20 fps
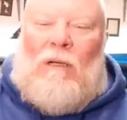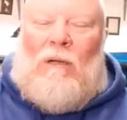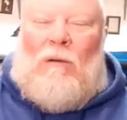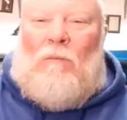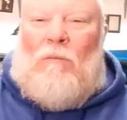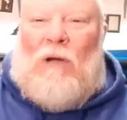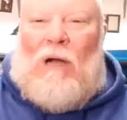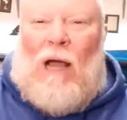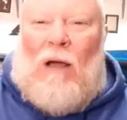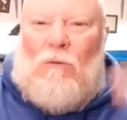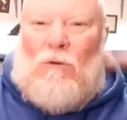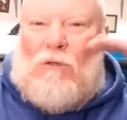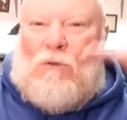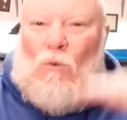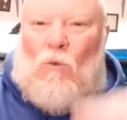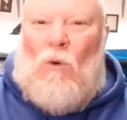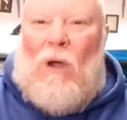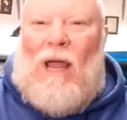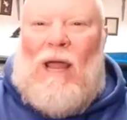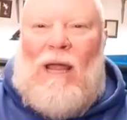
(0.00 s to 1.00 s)
But I was
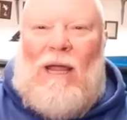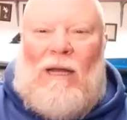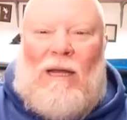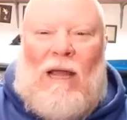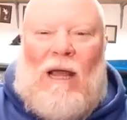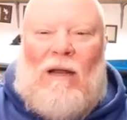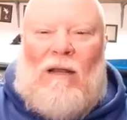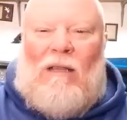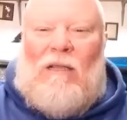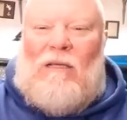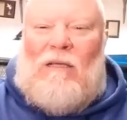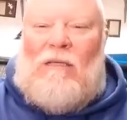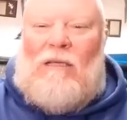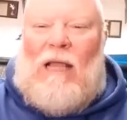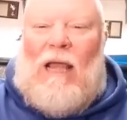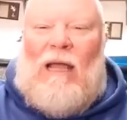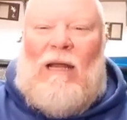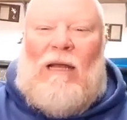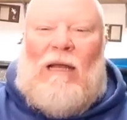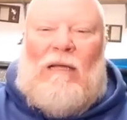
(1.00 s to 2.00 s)
way down in the
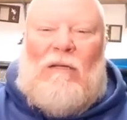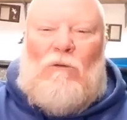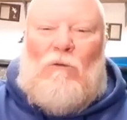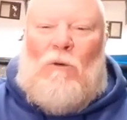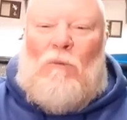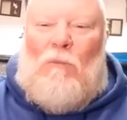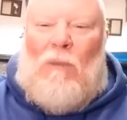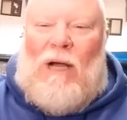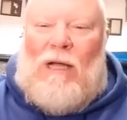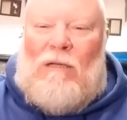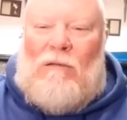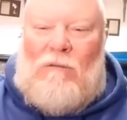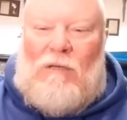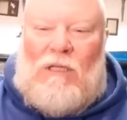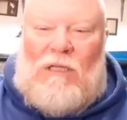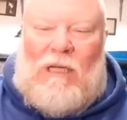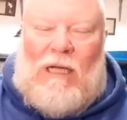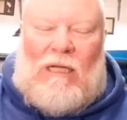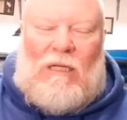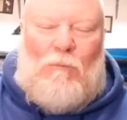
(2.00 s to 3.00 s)
standings with my
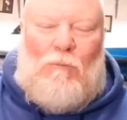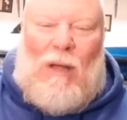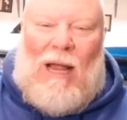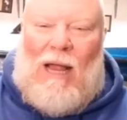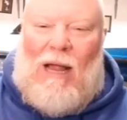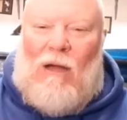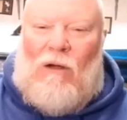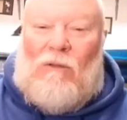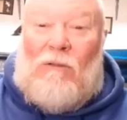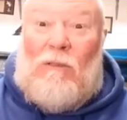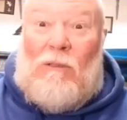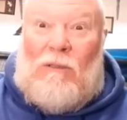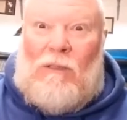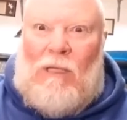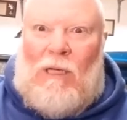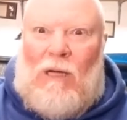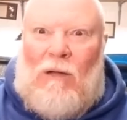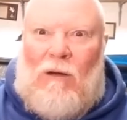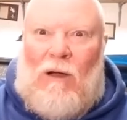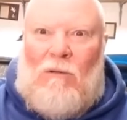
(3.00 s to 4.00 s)
six pounds. You
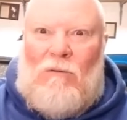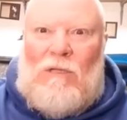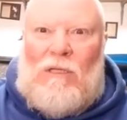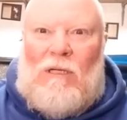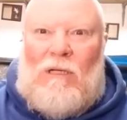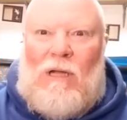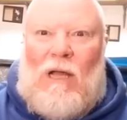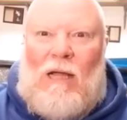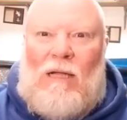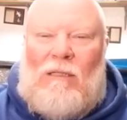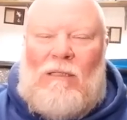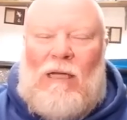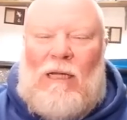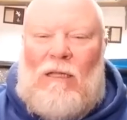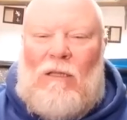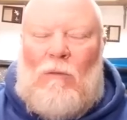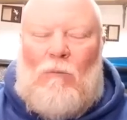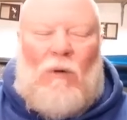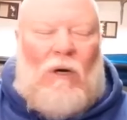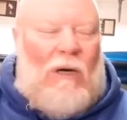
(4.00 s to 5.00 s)
know, I was in
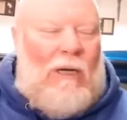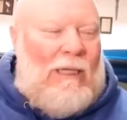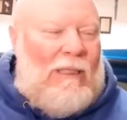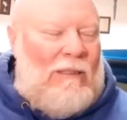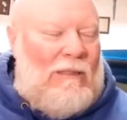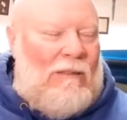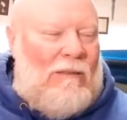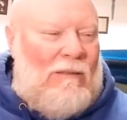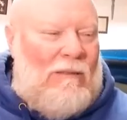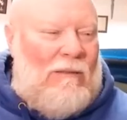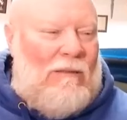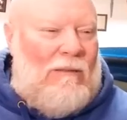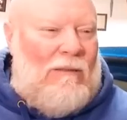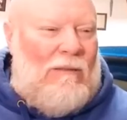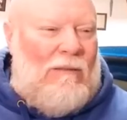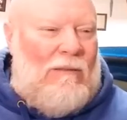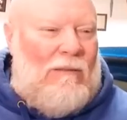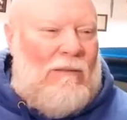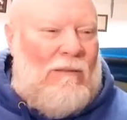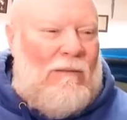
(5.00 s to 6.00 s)
19th place.
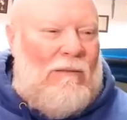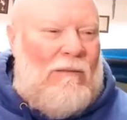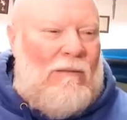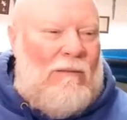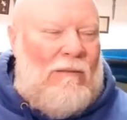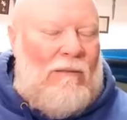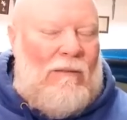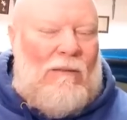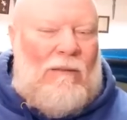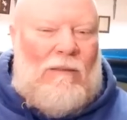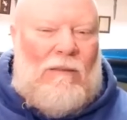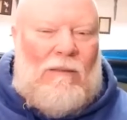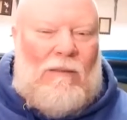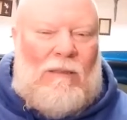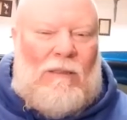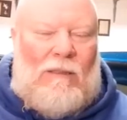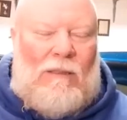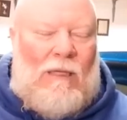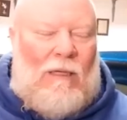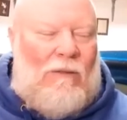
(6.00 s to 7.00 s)

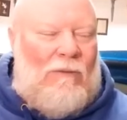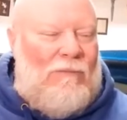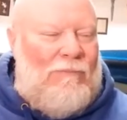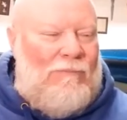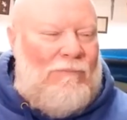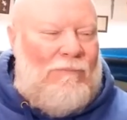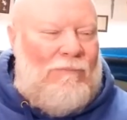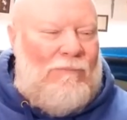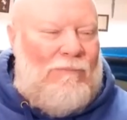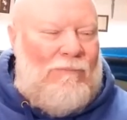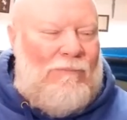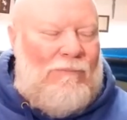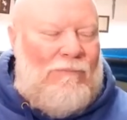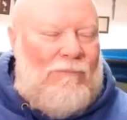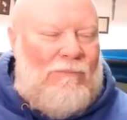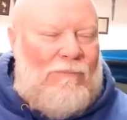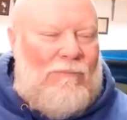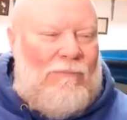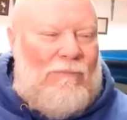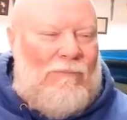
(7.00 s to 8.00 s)
So,
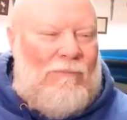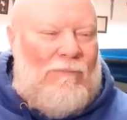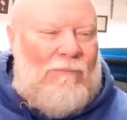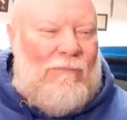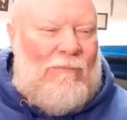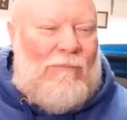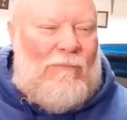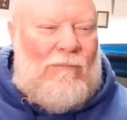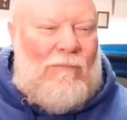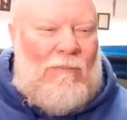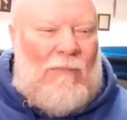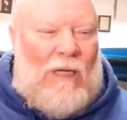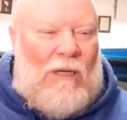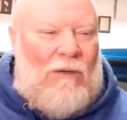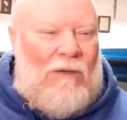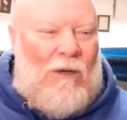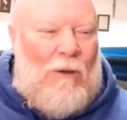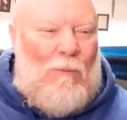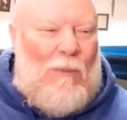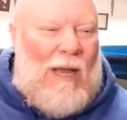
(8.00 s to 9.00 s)
you know,
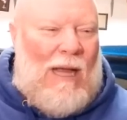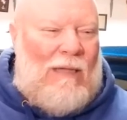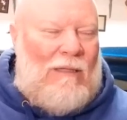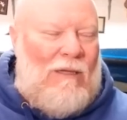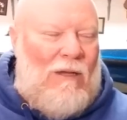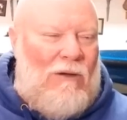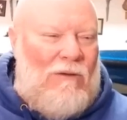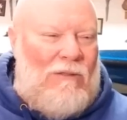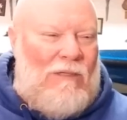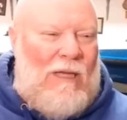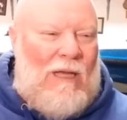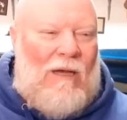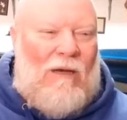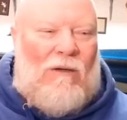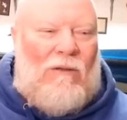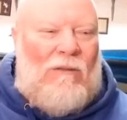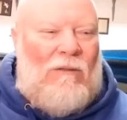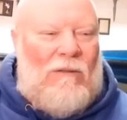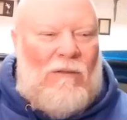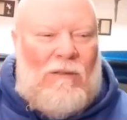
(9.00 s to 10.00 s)
go back to
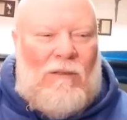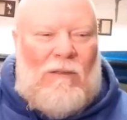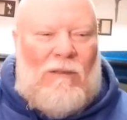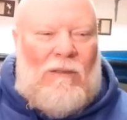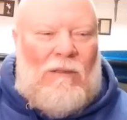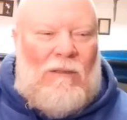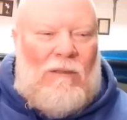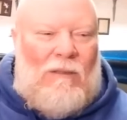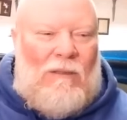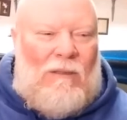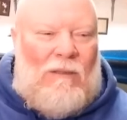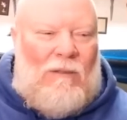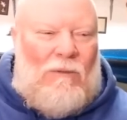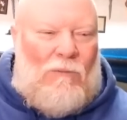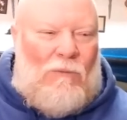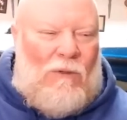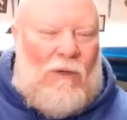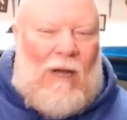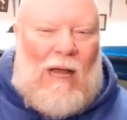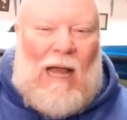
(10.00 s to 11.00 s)
hotel,
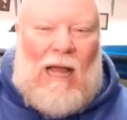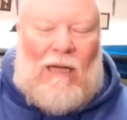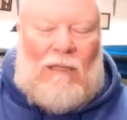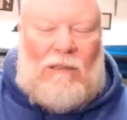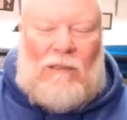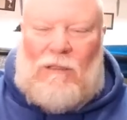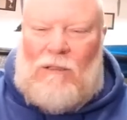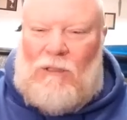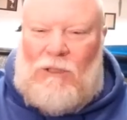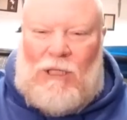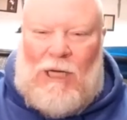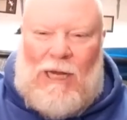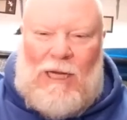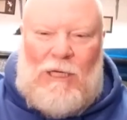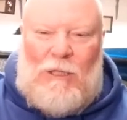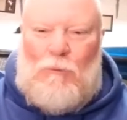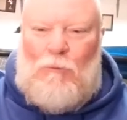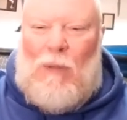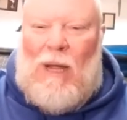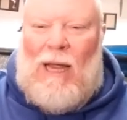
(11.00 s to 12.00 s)
relax,
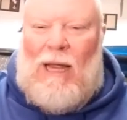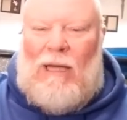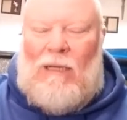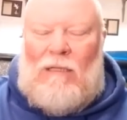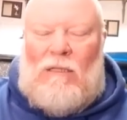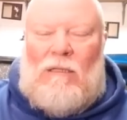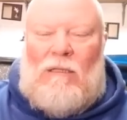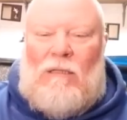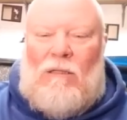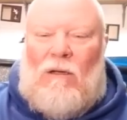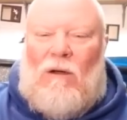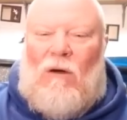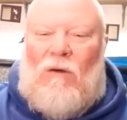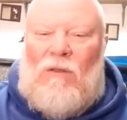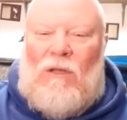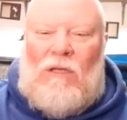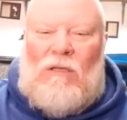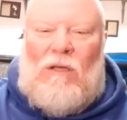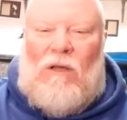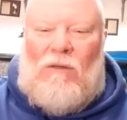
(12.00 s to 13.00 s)
change baits, all
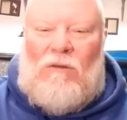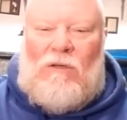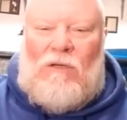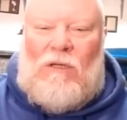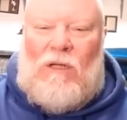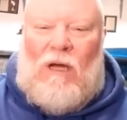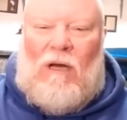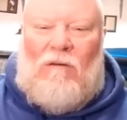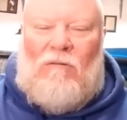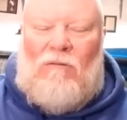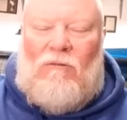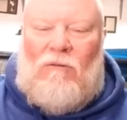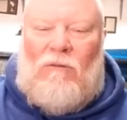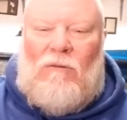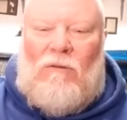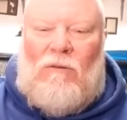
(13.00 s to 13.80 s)
this other stuff.